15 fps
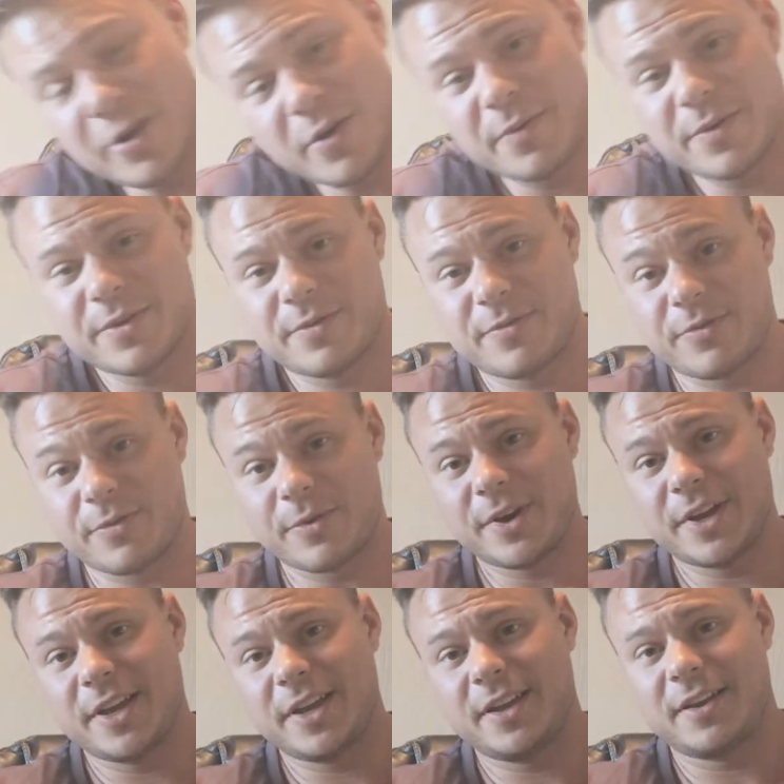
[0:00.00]
over the
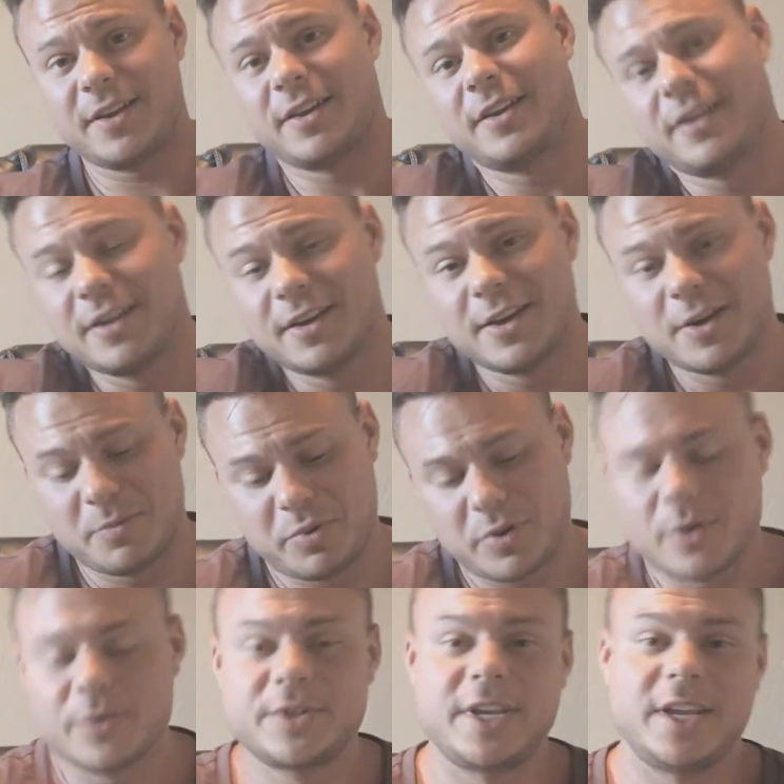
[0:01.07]
3
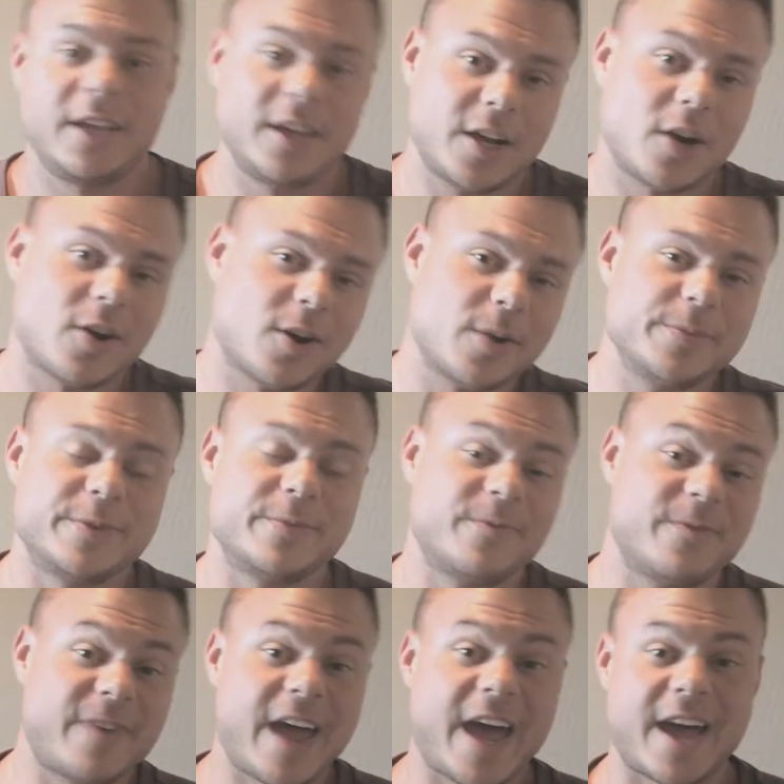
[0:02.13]
protein, carbs, and
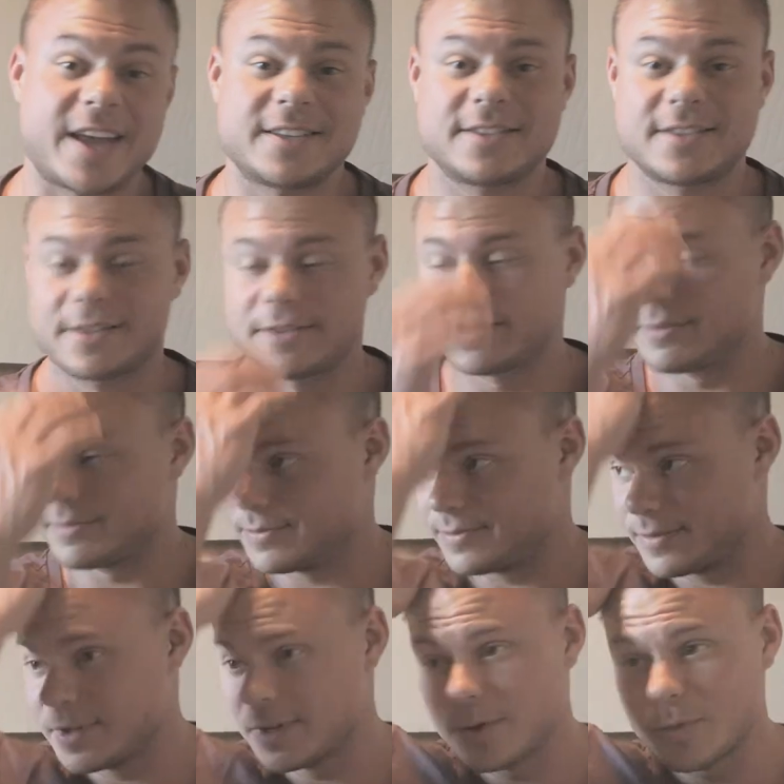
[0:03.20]
fats.
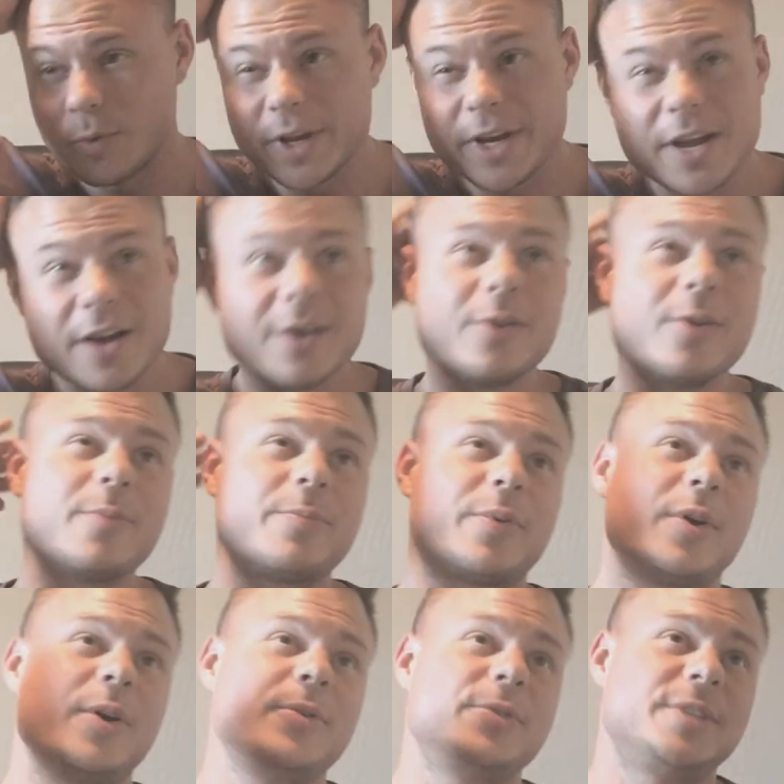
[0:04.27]
We know a
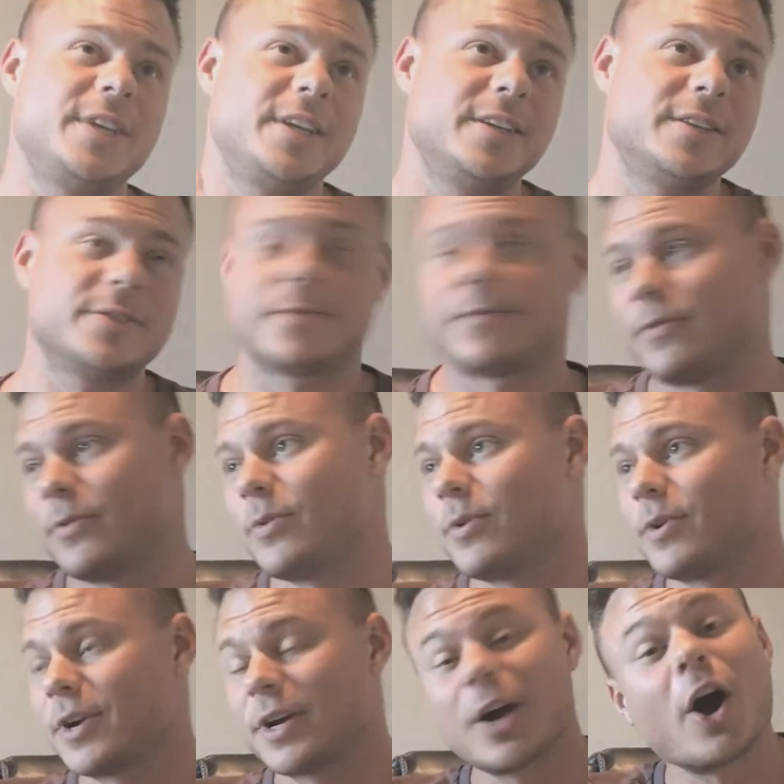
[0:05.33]
protein is
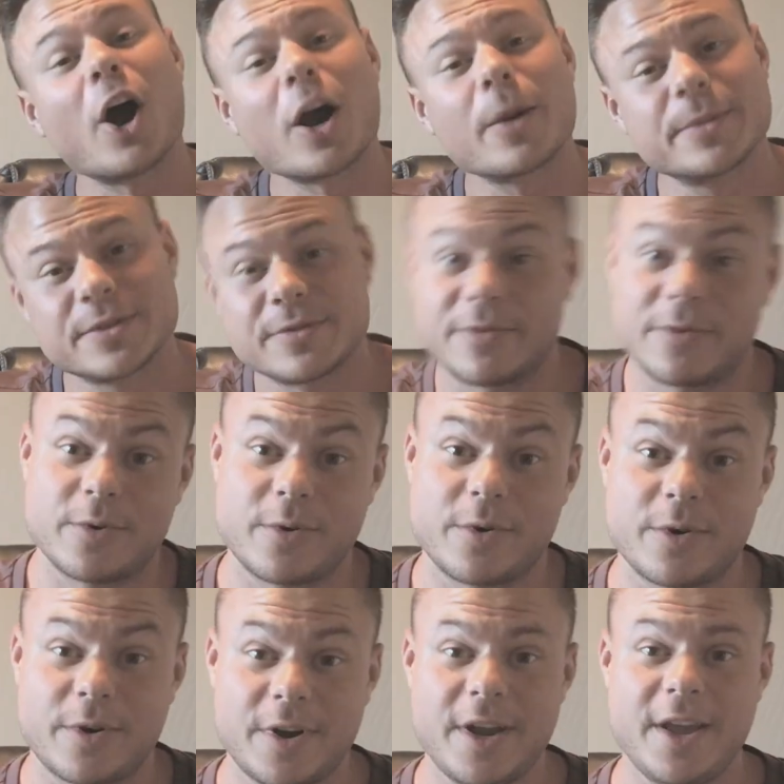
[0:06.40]
4, a carb is
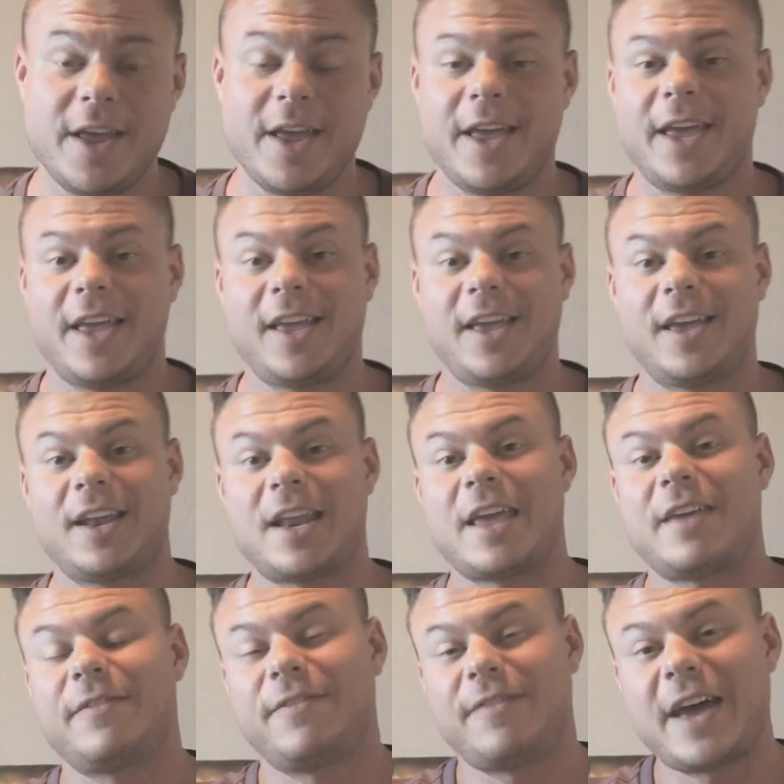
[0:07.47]
4, and
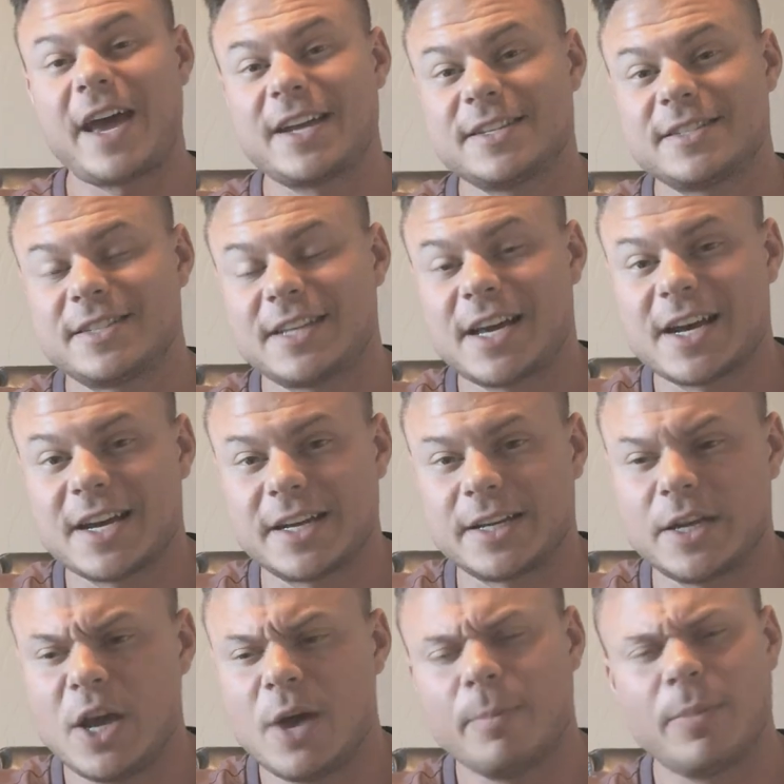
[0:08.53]
a fat is 9.
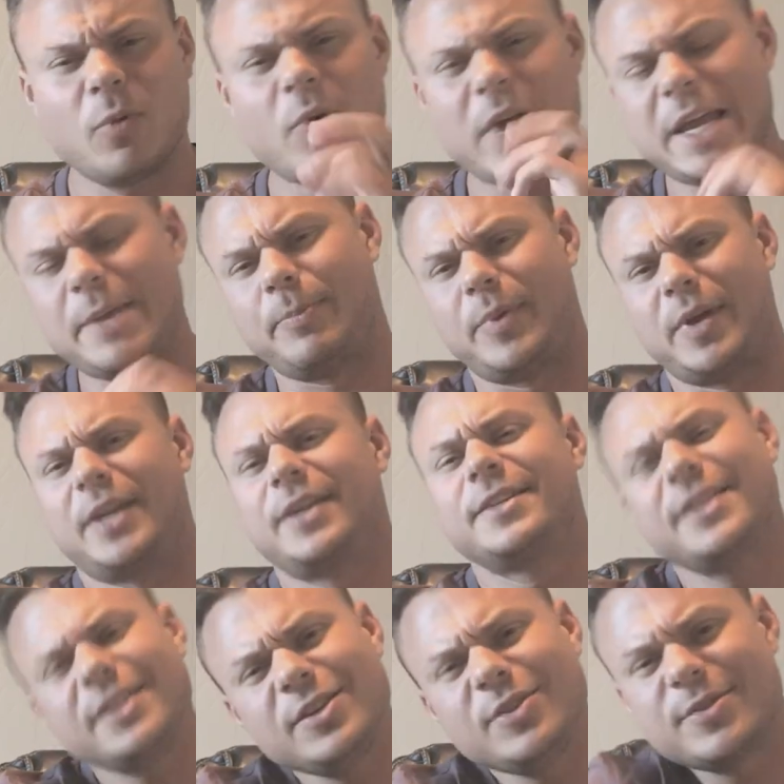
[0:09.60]
But wait, Ben,
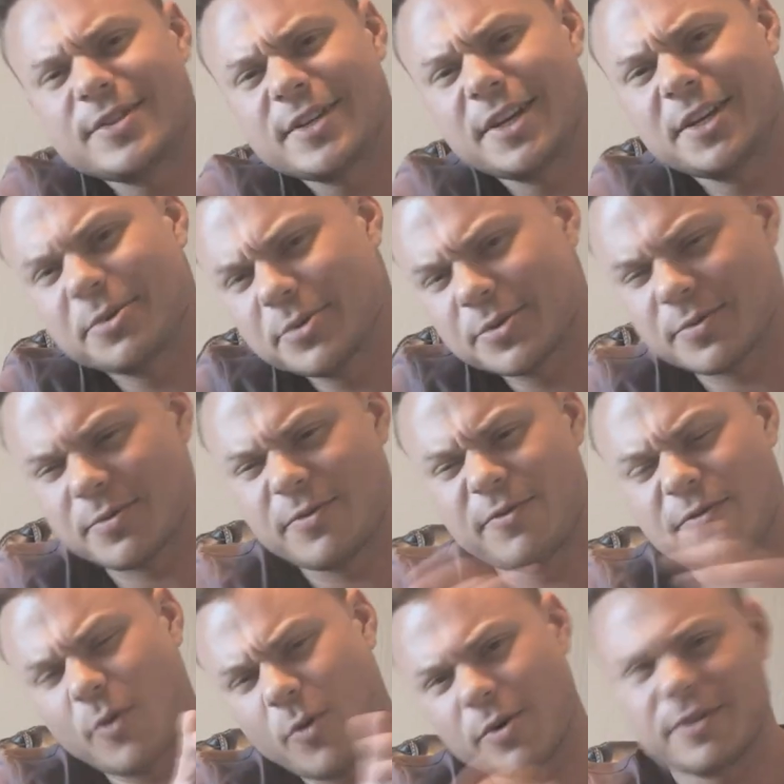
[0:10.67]
didn't you say there was a
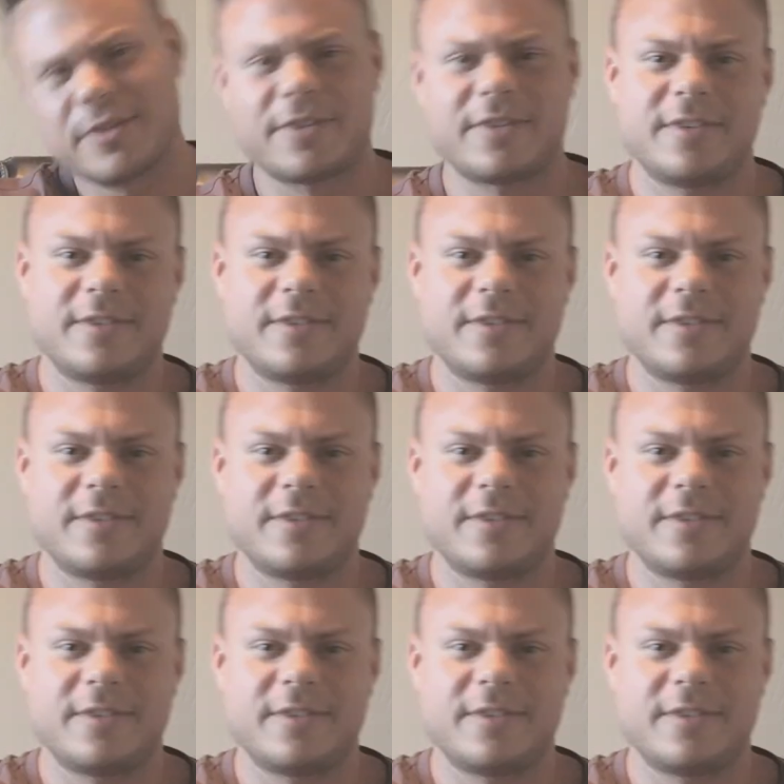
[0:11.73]
4th